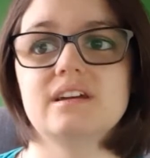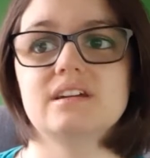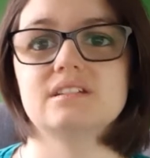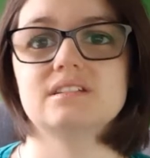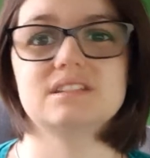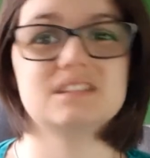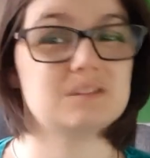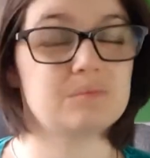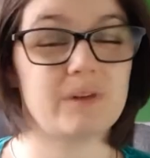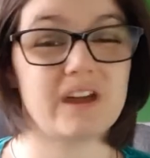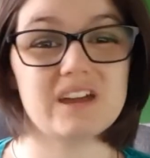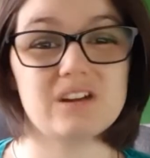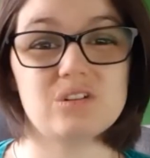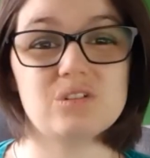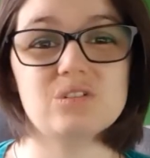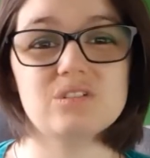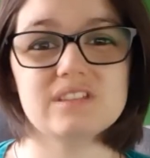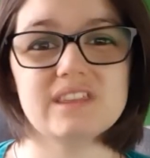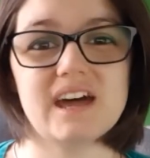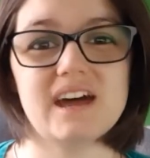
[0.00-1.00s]
Despite
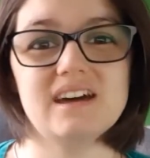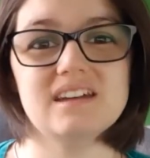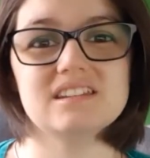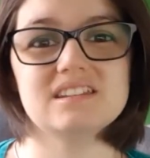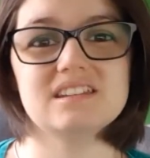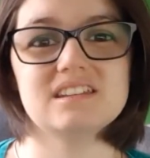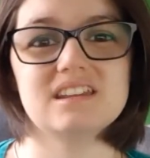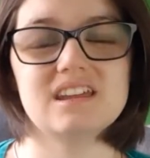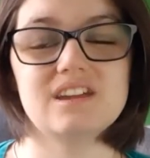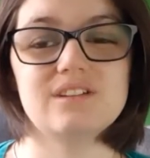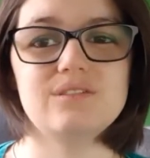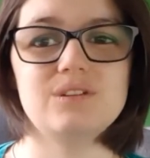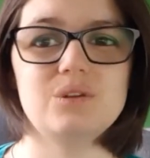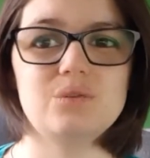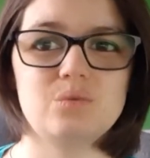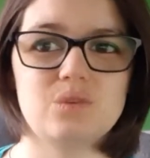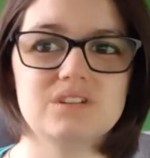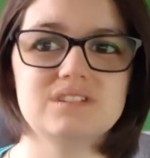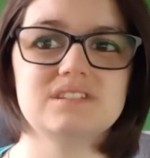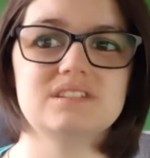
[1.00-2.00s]
all that, if
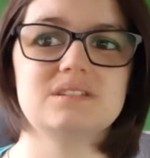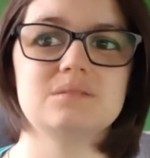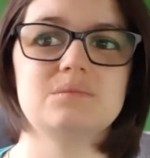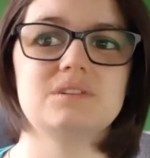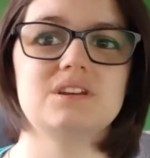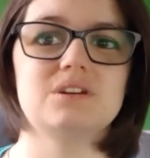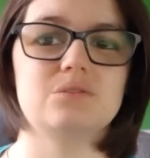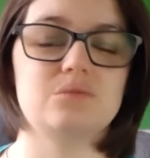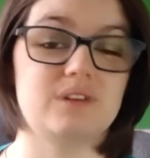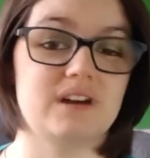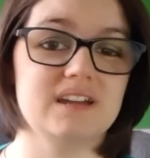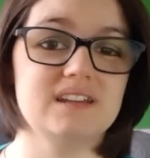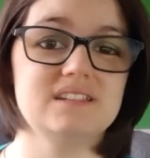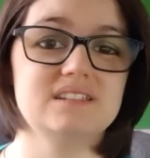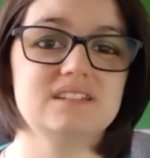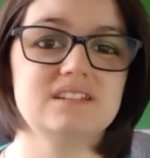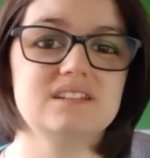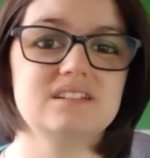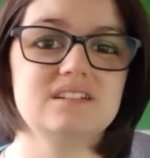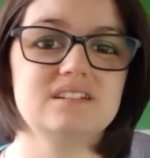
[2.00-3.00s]
you want to be a
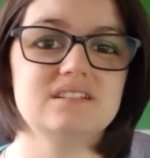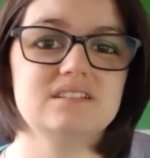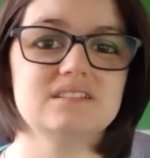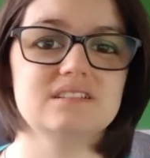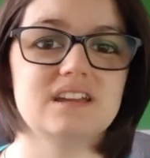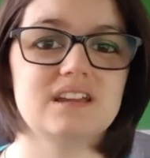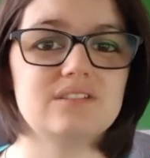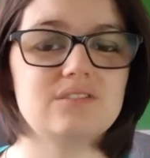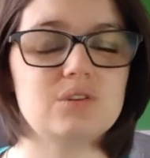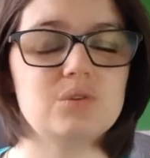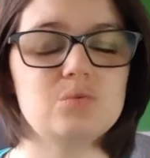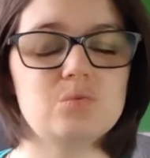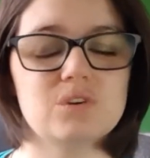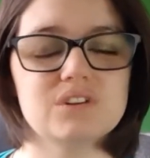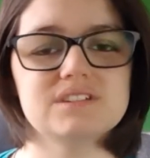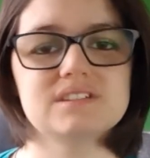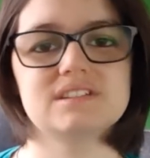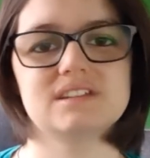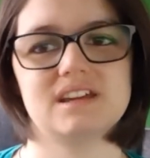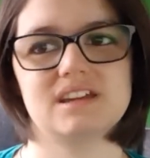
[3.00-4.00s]
writer, if you
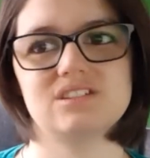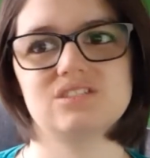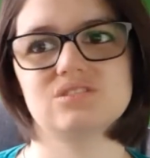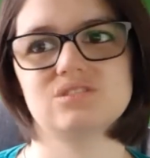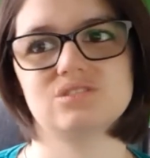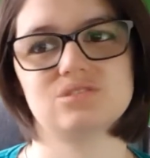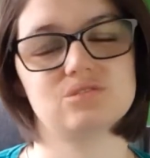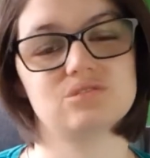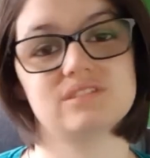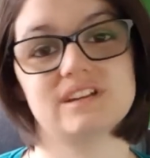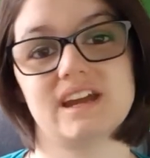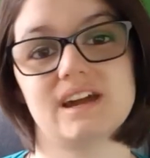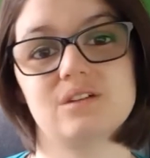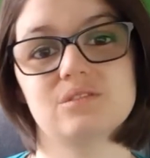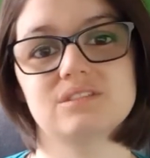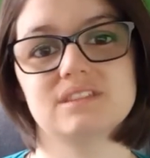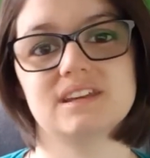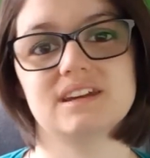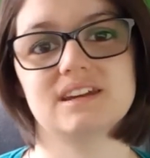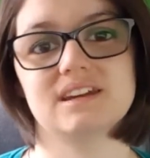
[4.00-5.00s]
want to get your story
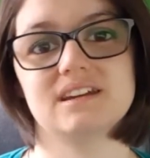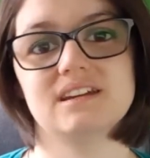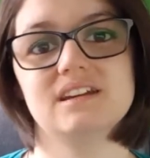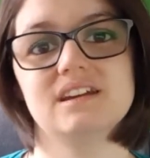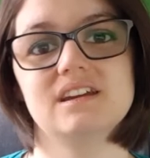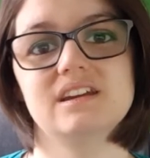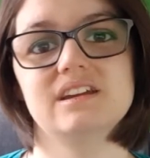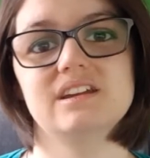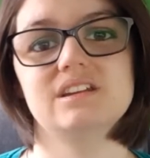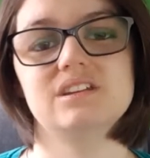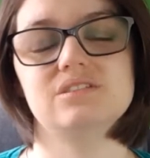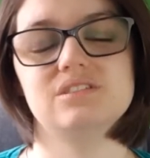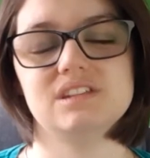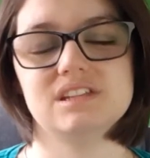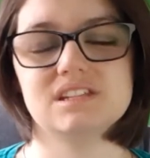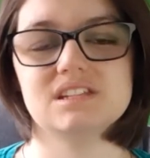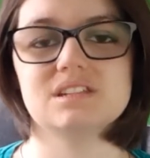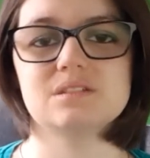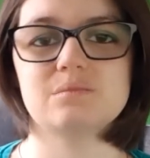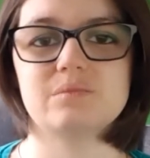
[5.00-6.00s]
out there, you
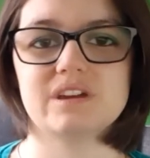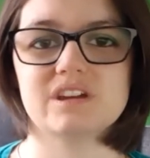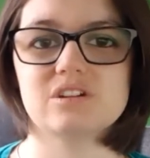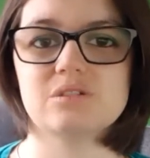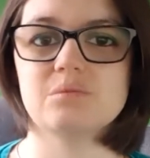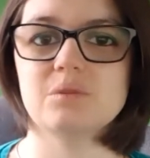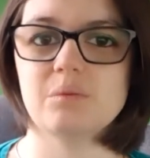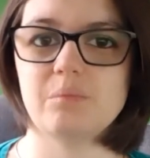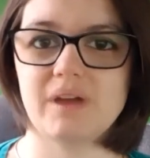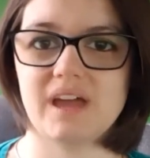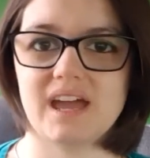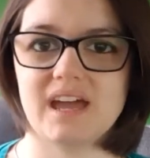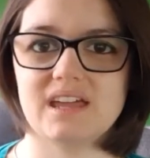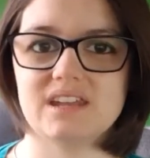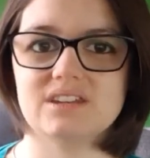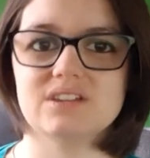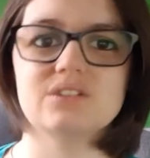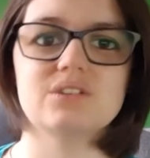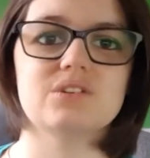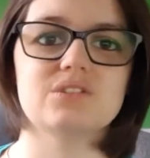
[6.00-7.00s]
need to pick up a
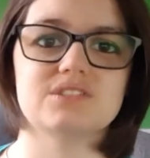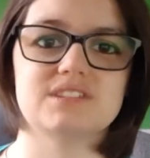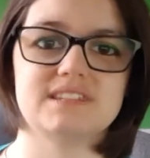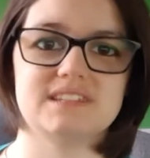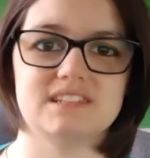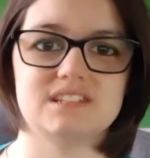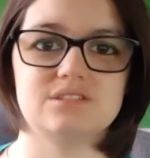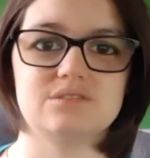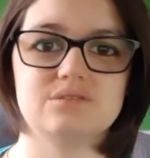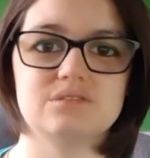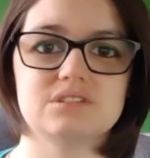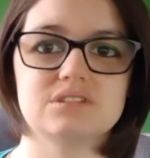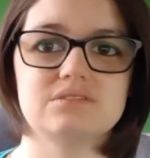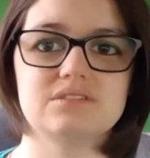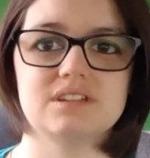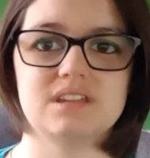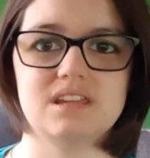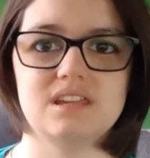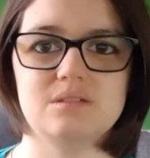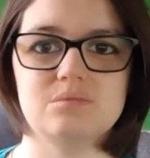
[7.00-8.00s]
pen or sit in front of
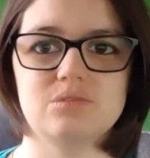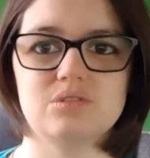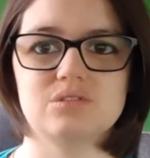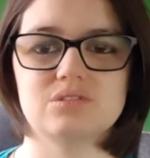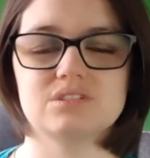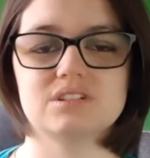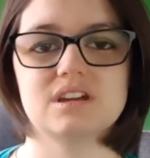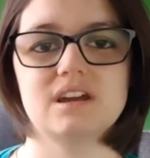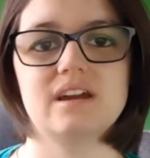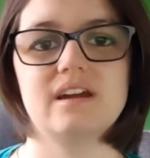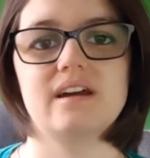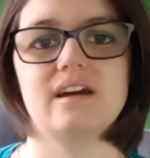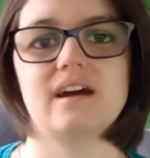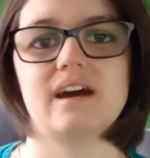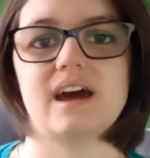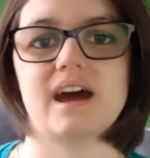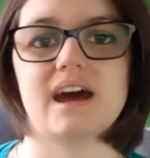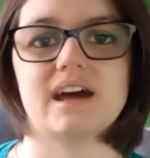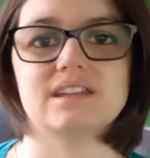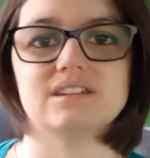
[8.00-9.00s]
a keyboard
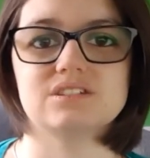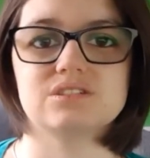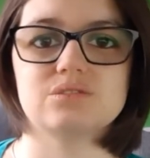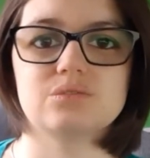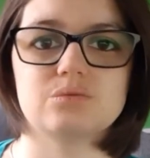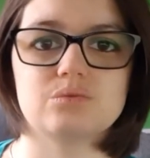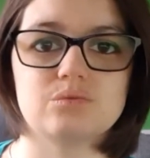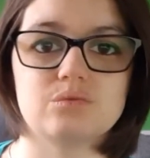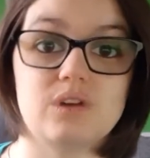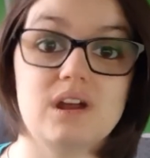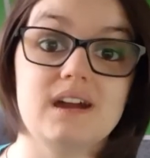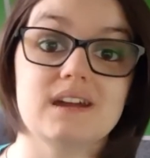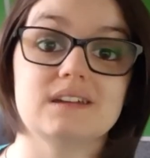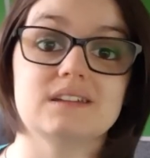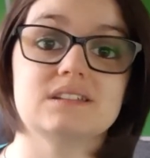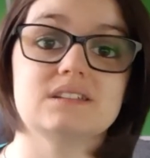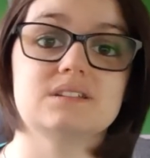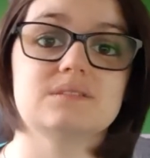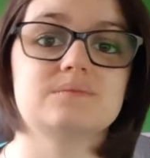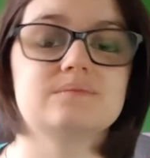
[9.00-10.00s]
and
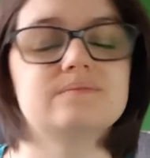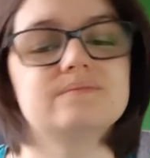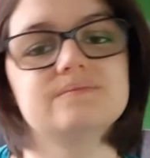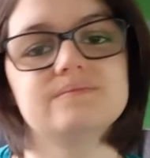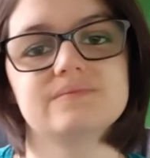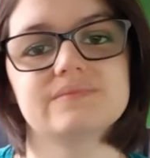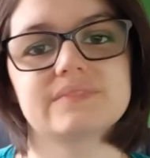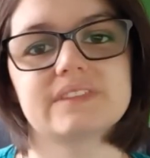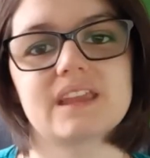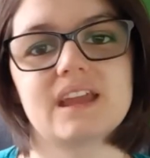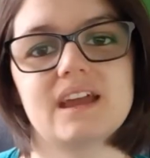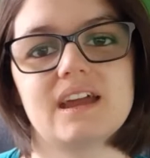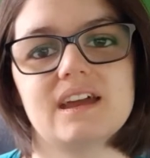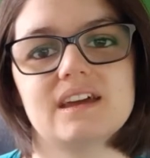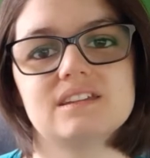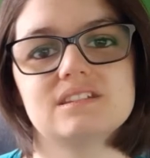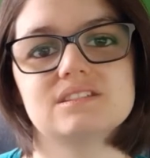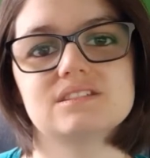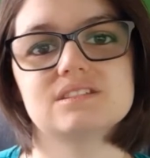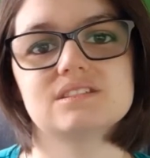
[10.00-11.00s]
write.
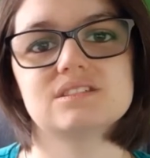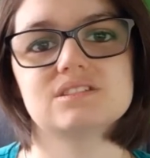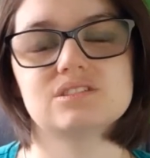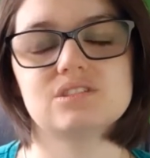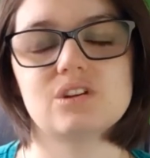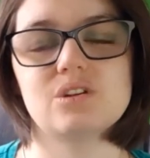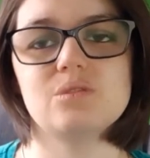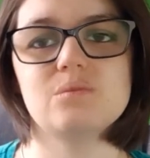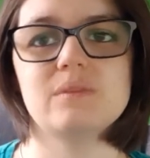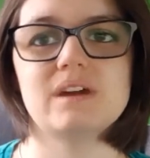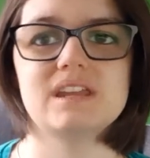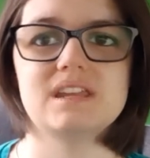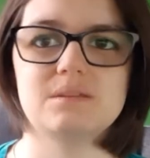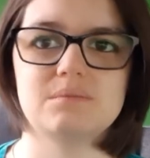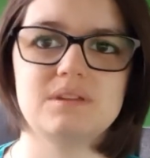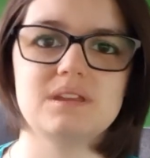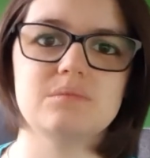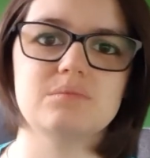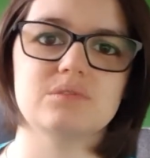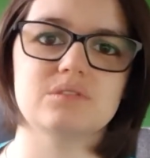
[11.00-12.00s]
And so many
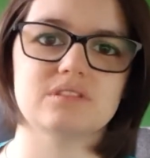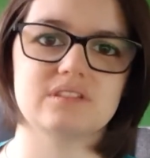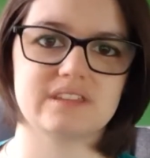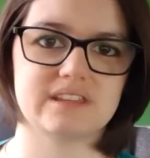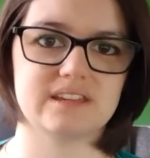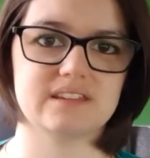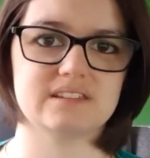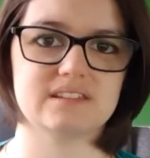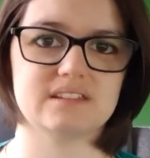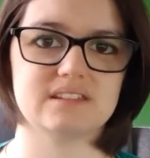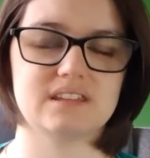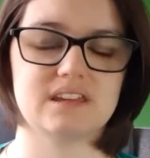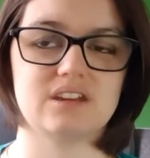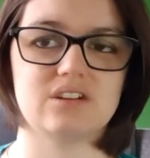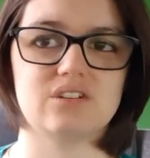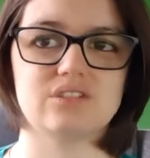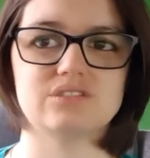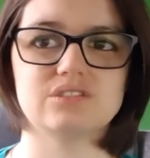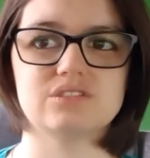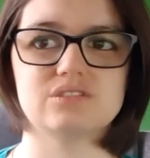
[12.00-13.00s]
people think that they
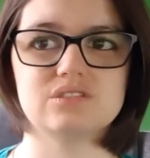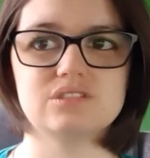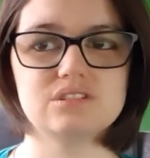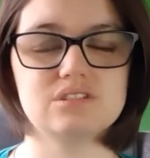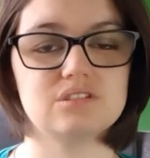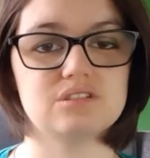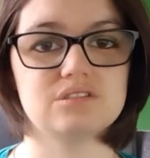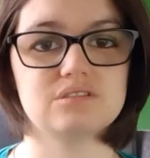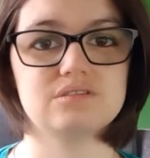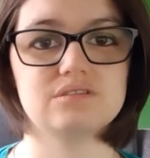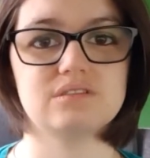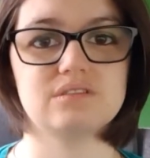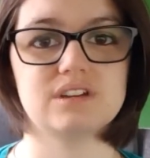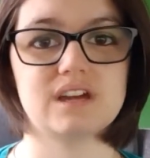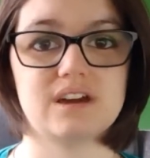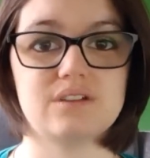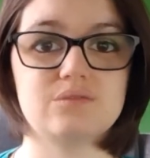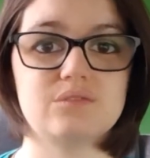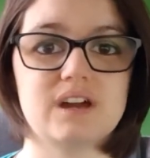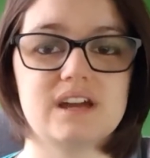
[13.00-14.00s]
aren't good enough
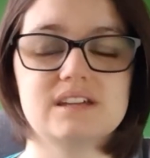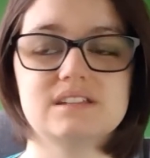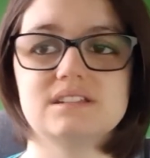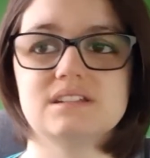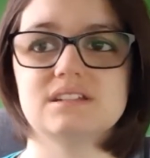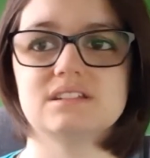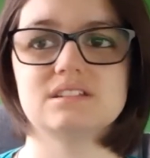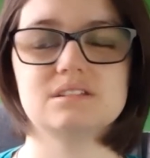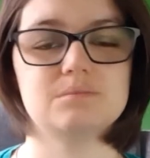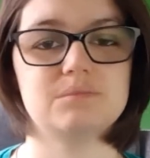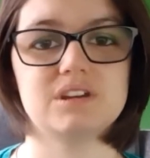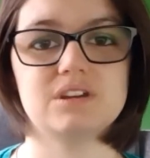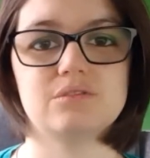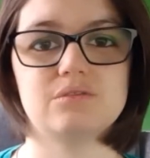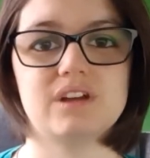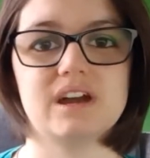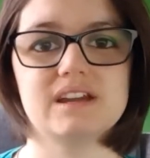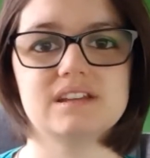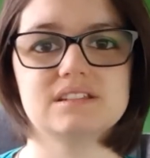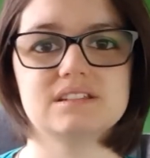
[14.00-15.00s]
at writing to be a
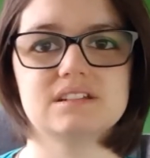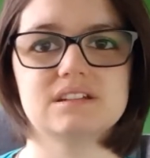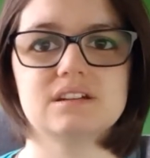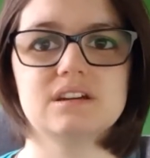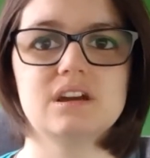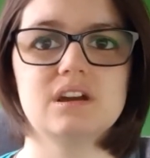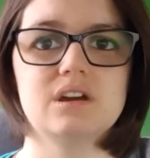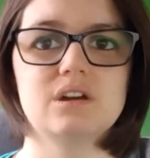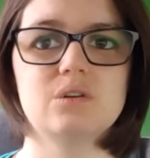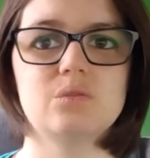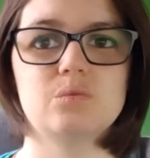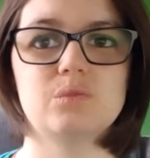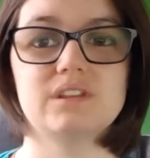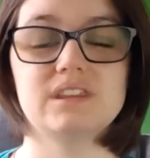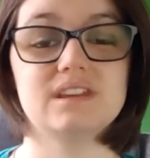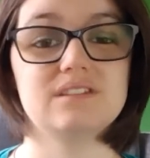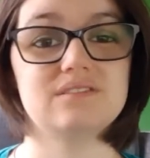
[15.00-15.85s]
writer when they've